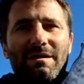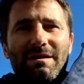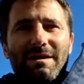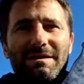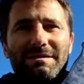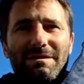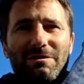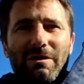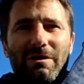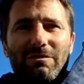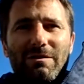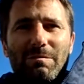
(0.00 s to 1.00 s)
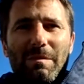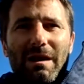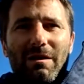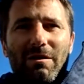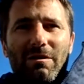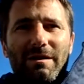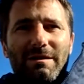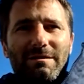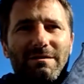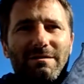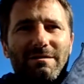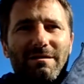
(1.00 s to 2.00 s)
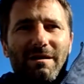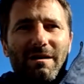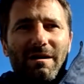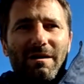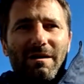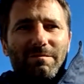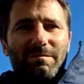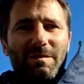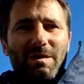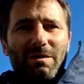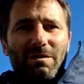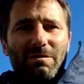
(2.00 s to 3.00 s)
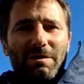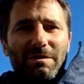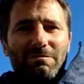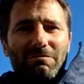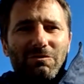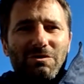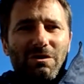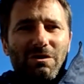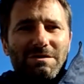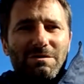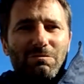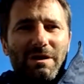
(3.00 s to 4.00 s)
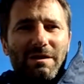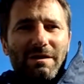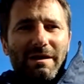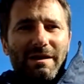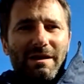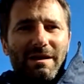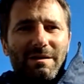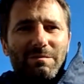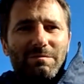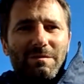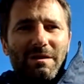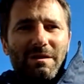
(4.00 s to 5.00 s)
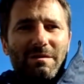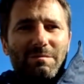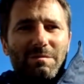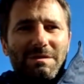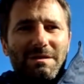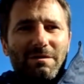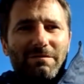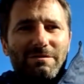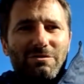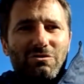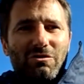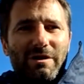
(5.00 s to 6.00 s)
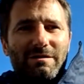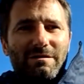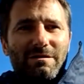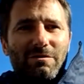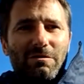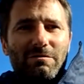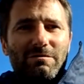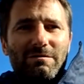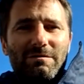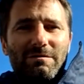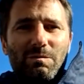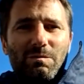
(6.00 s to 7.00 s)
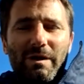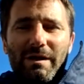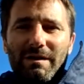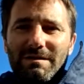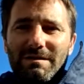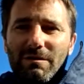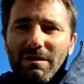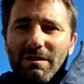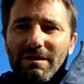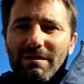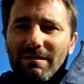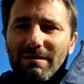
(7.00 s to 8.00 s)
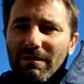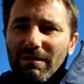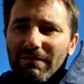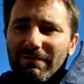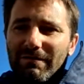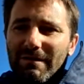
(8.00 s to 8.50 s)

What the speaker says: into the ground at Malahide. And, we had a real chance of winning that game. Myself and Trent got some wickets early and kind of